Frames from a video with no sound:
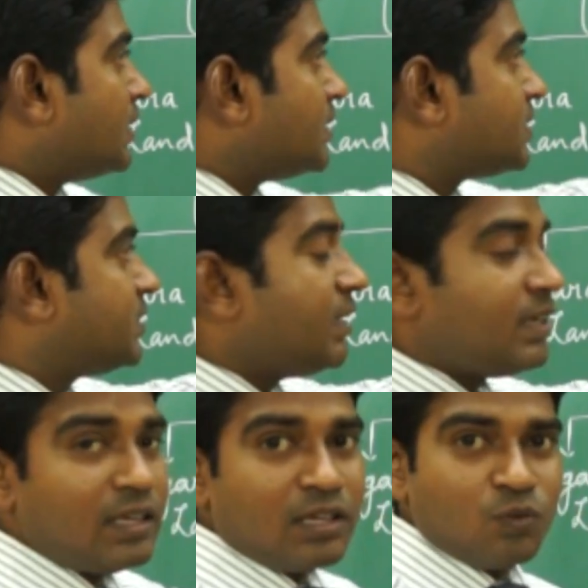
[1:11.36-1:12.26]
the
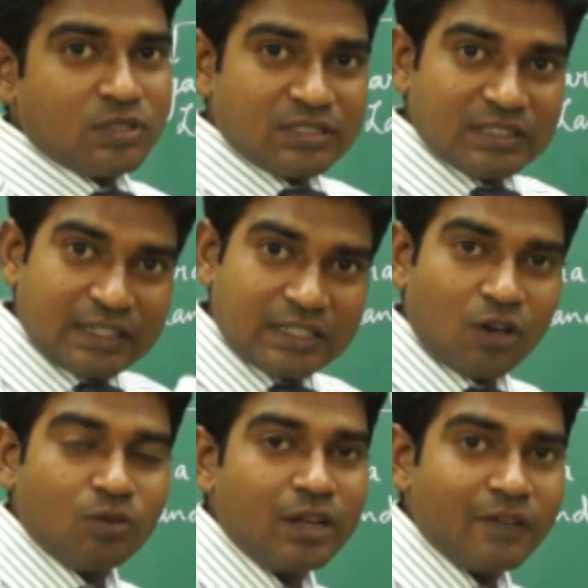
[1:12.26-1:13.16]
sea which is in the
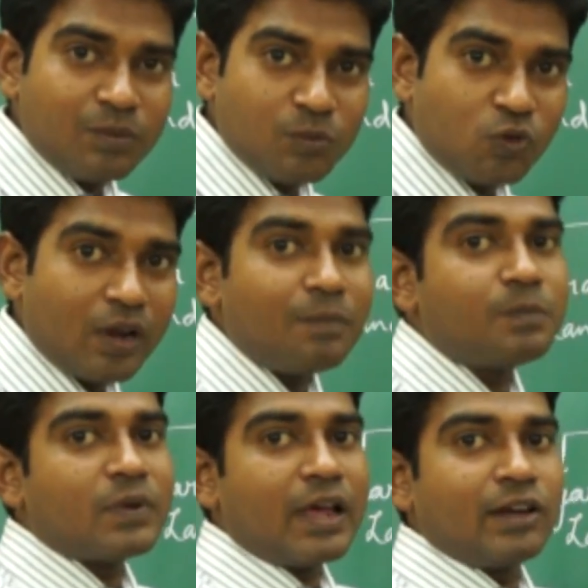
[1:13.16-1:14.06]
down level moved
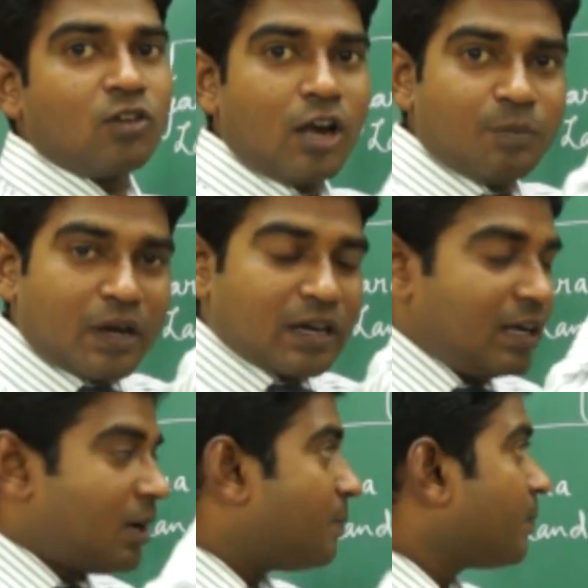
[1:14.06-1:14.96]
up and got
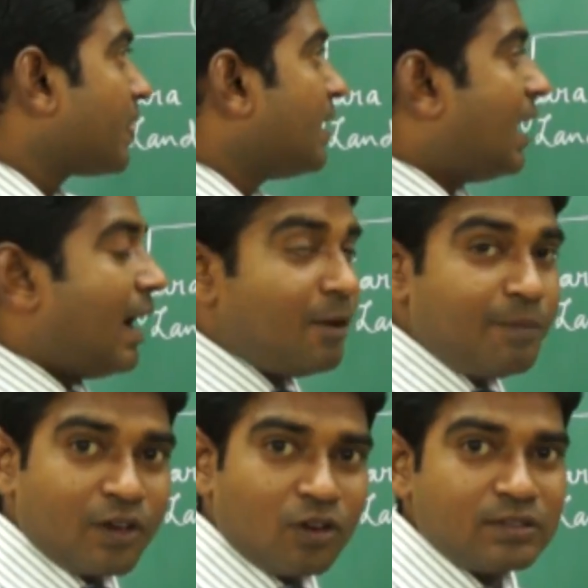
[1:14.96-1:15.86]
buckled up, and
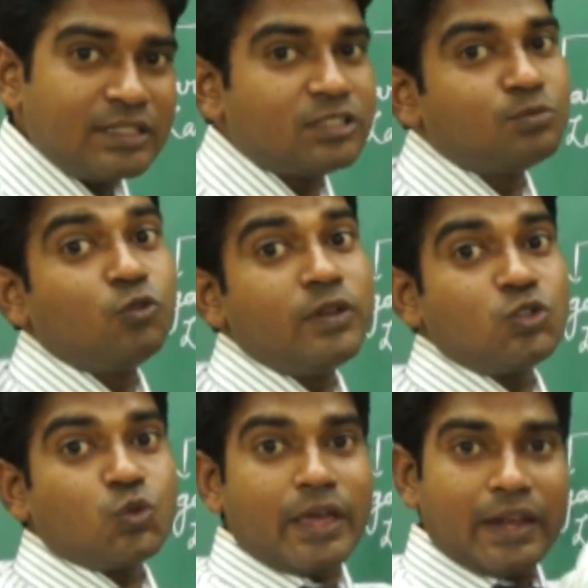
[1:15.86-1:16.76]
because it is
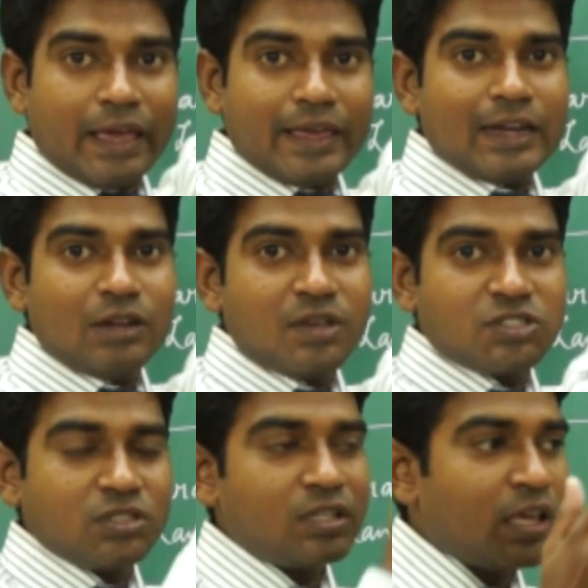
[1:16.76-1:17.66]
moving to a higher
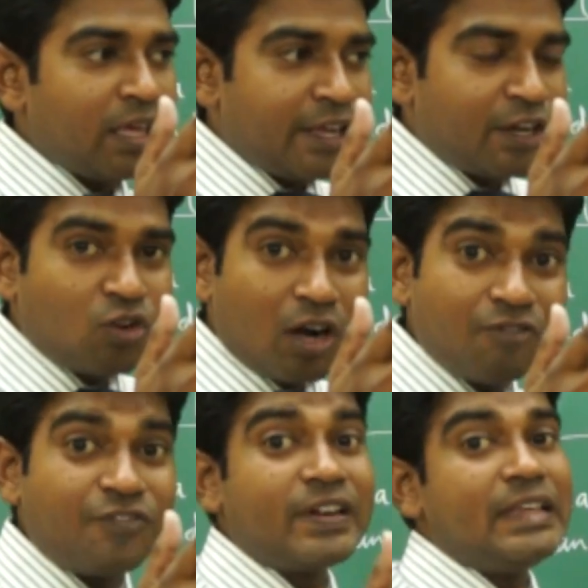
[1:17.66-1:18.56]
elevation, it
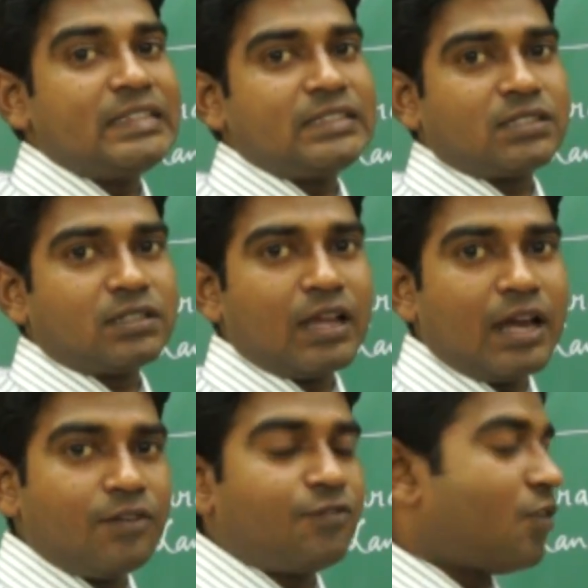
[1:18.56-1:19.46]
got freezed
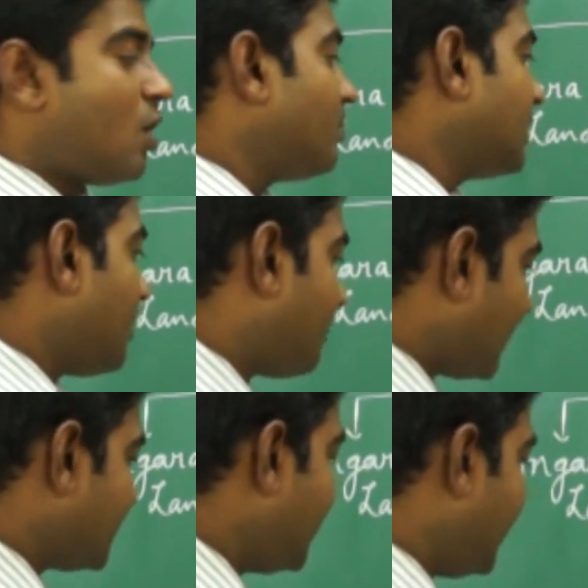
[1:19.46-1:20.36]
and formed the
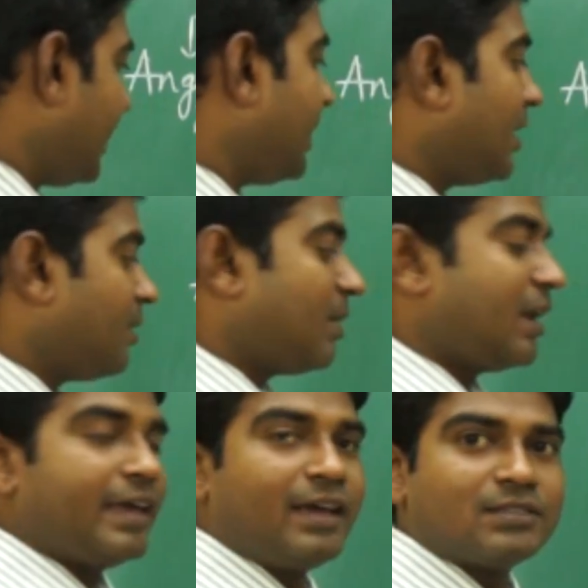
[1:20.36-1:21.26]
present day
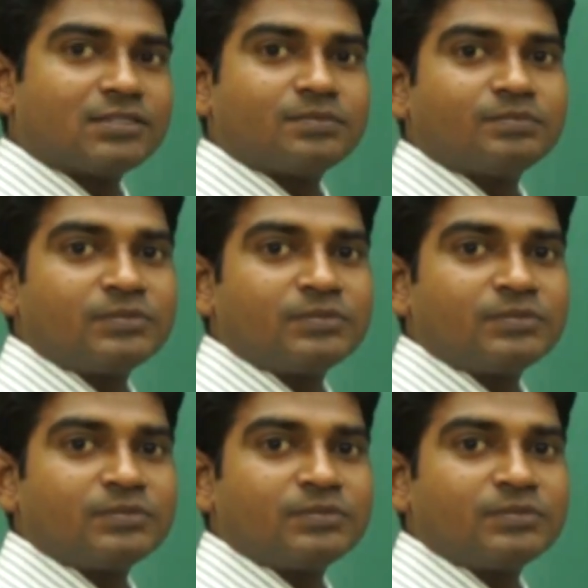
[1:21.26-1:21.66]
Himalayas.